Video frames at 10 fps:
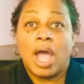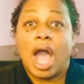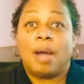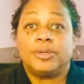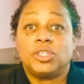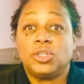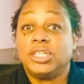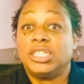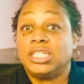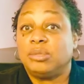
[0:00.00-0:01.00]

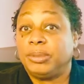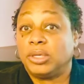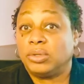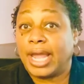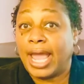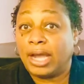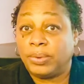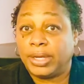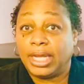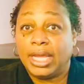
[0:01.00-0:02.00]
opportunity to build
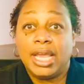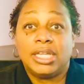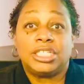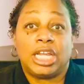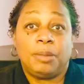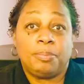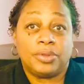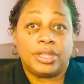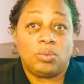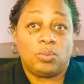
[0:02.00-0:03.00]
equity cheaper
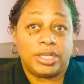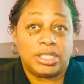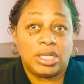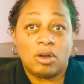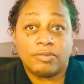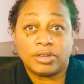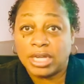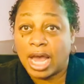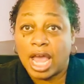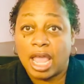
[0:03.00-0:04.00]
than renting over
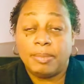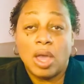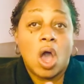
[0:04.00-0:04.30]
time.